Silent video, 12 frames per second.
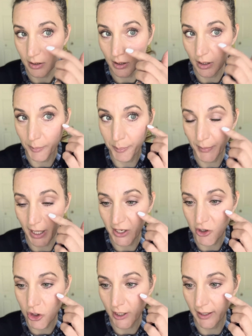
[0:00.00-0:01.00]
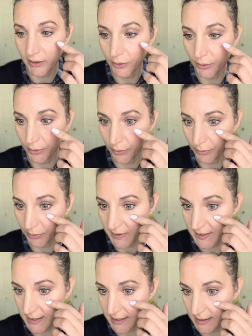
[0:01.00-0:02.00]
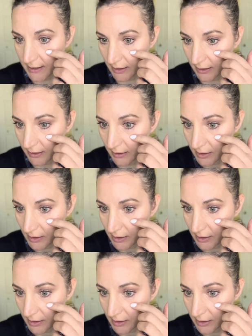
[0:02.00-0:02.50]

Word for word: eyeshadow stick.